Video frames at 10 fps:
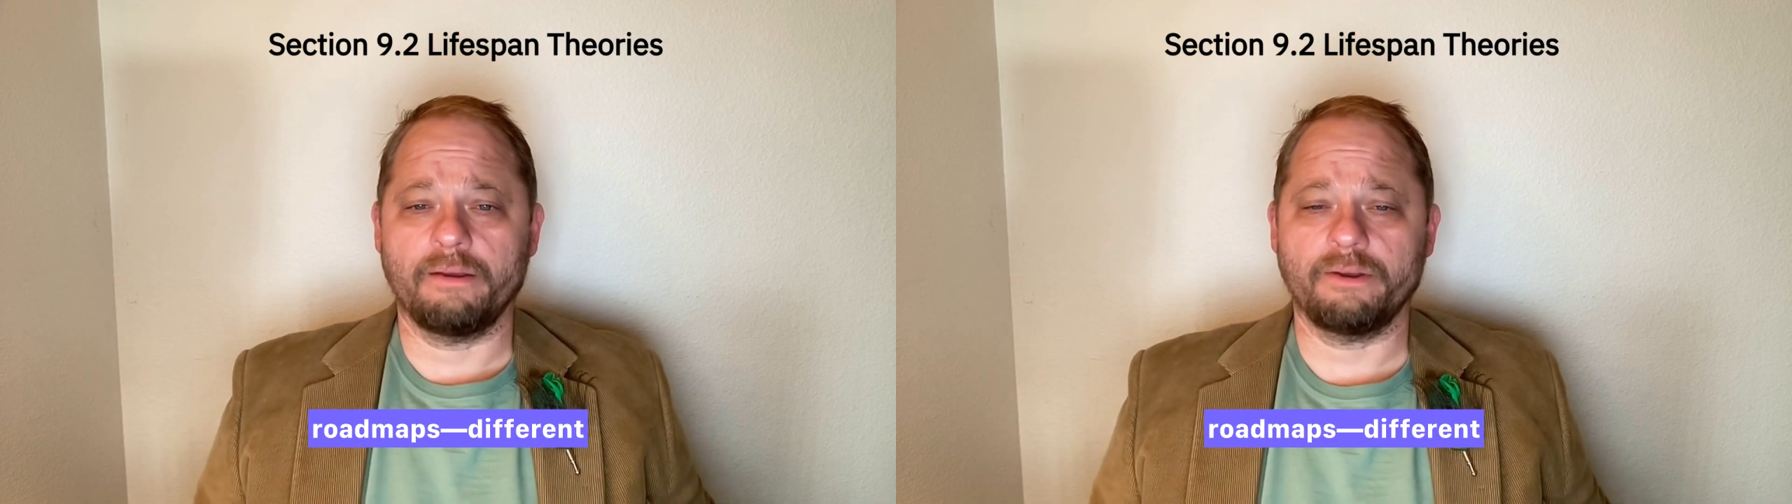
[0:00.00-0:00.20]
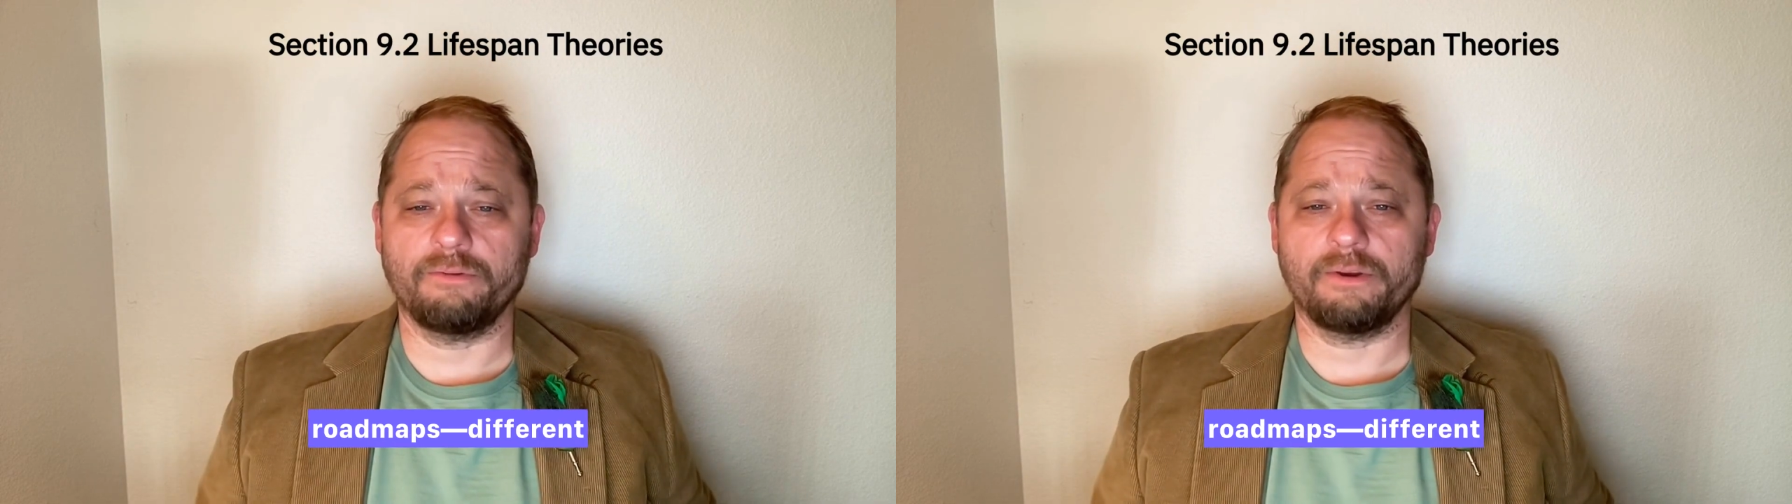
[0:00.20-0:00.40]

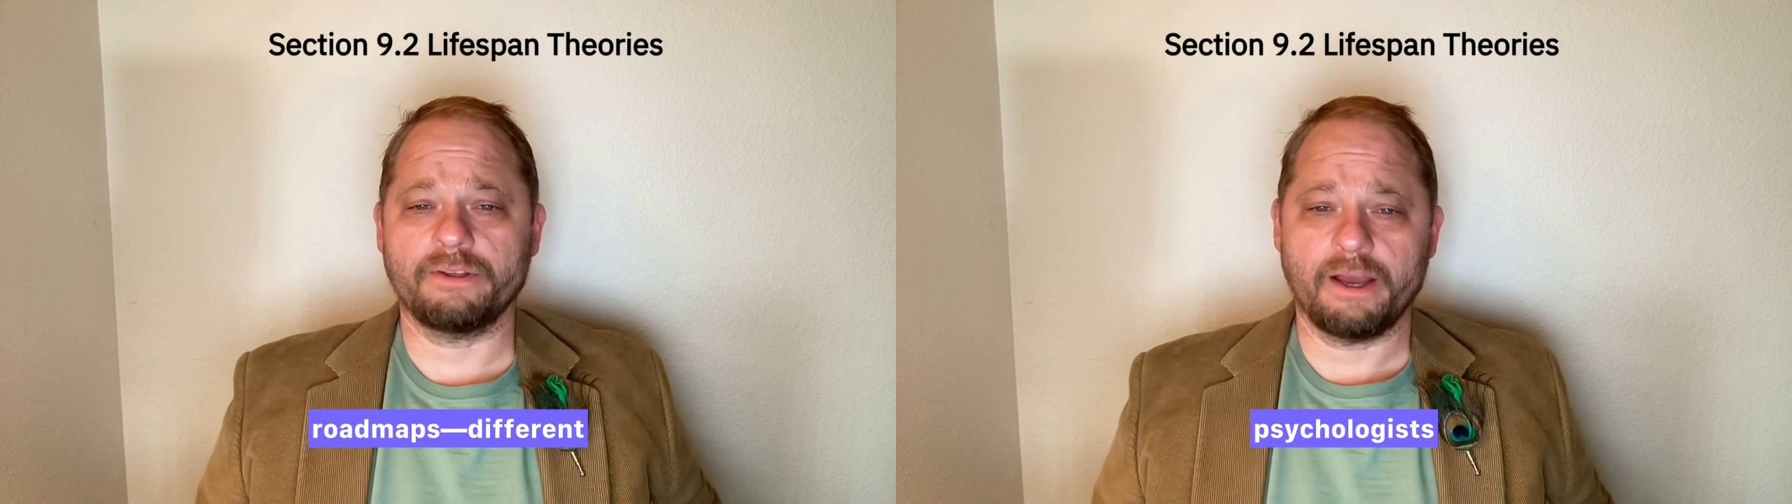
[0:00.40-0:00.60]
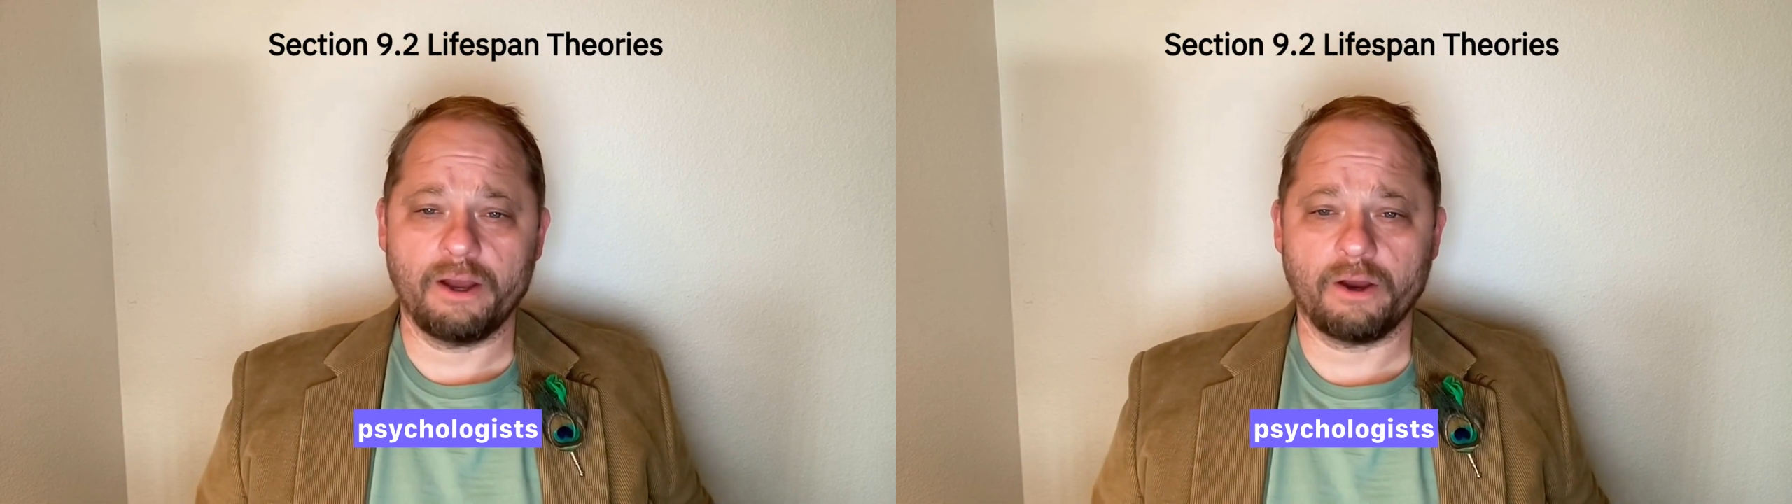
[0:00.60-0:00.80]
Different
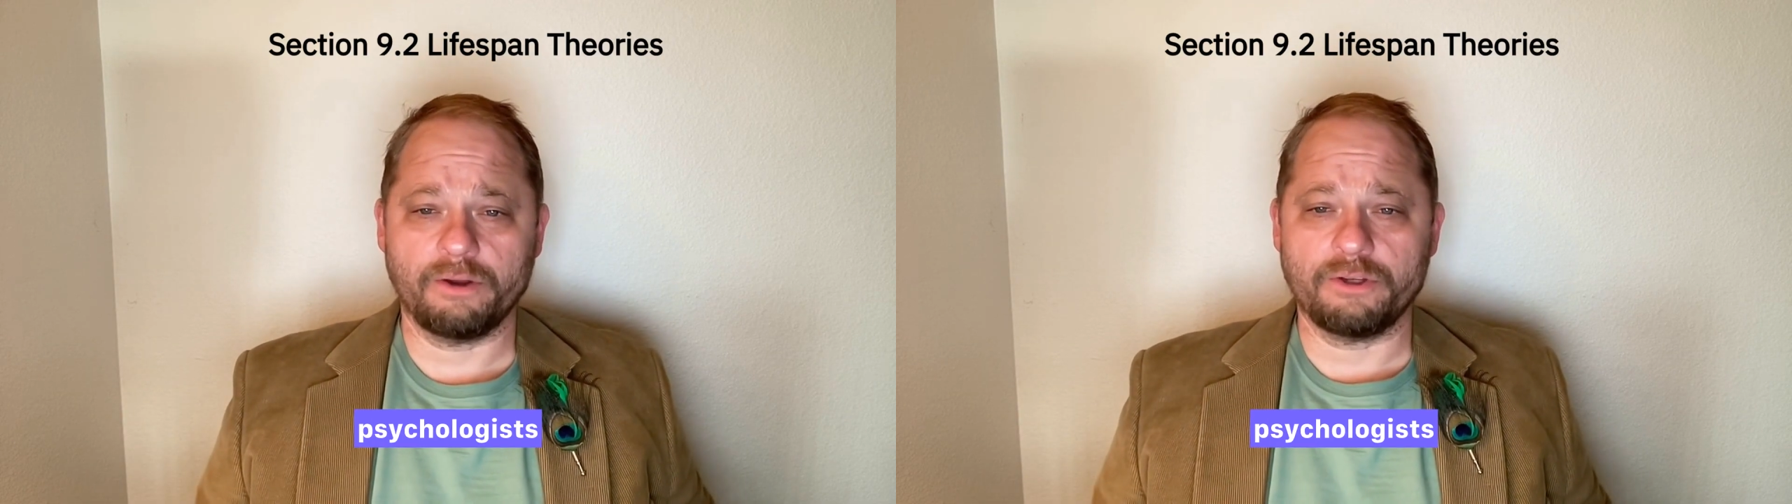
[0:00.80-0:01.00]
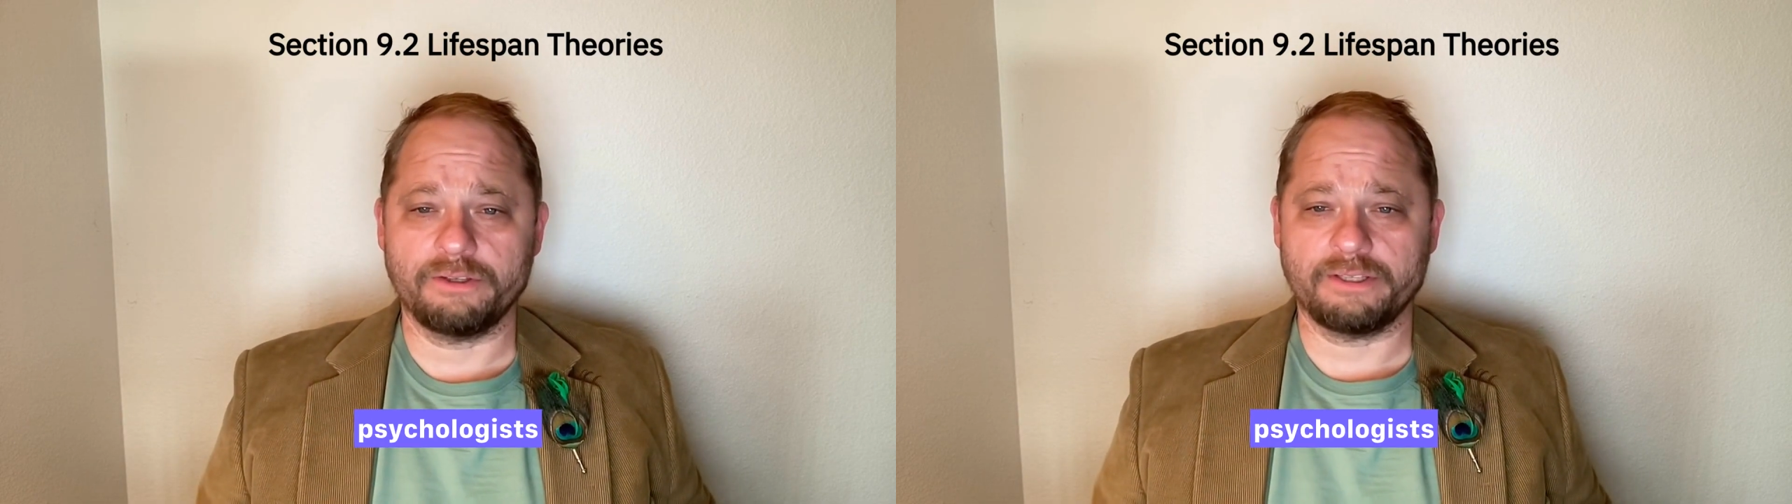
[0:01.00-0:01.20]

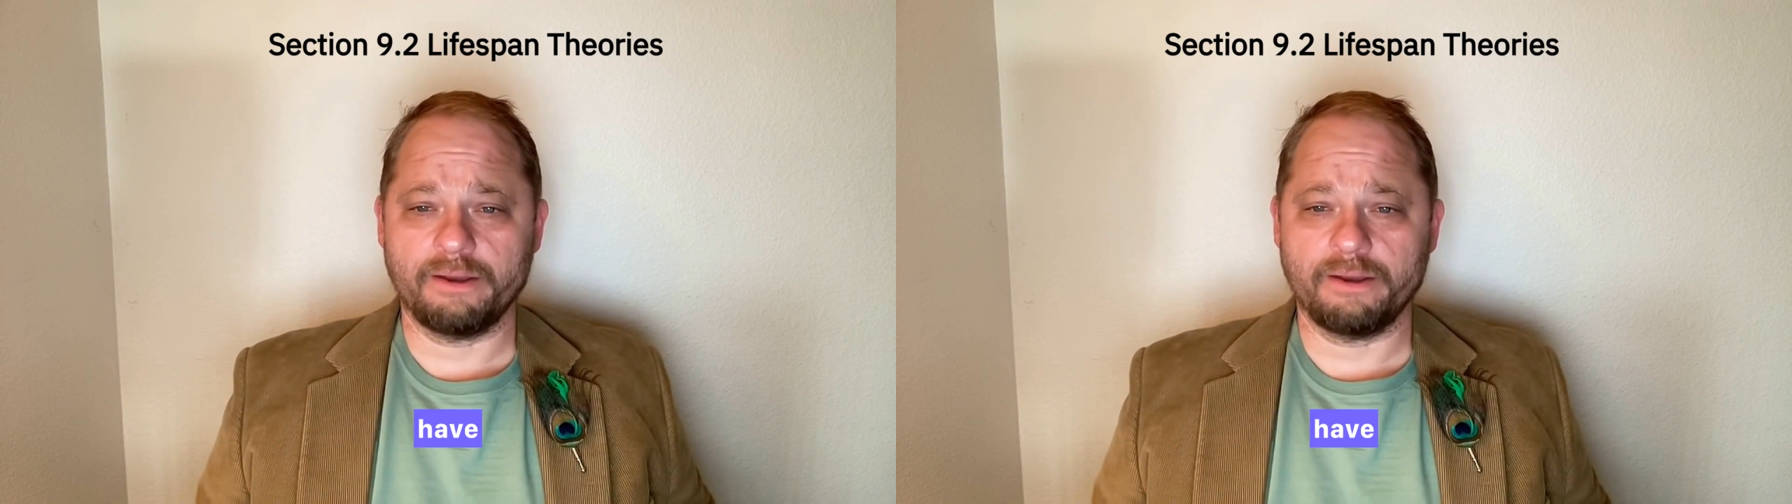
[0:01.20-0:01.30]
psychologists